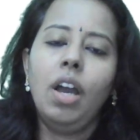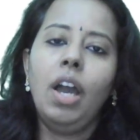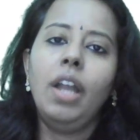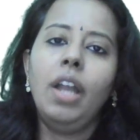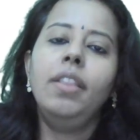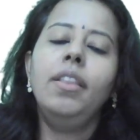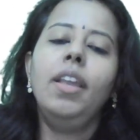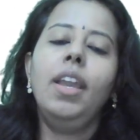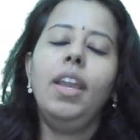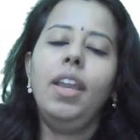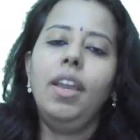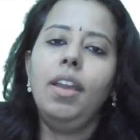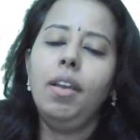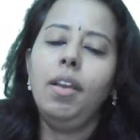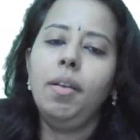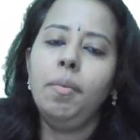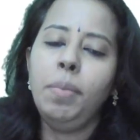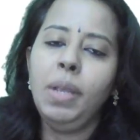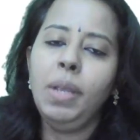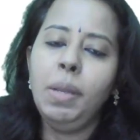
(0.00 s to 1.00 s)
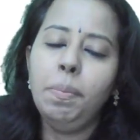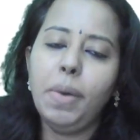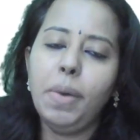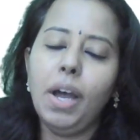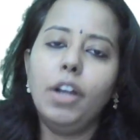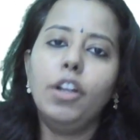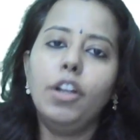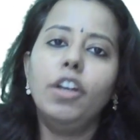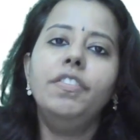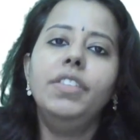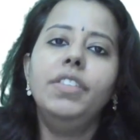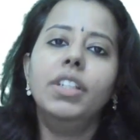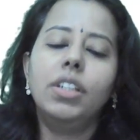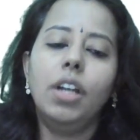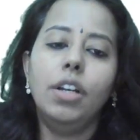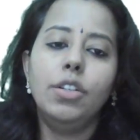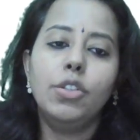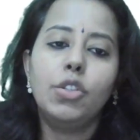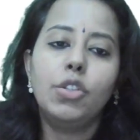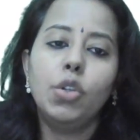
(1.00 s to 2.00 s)
and they be part of
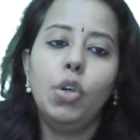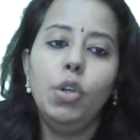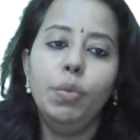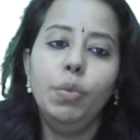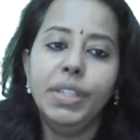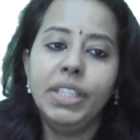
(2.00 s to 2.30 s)
the control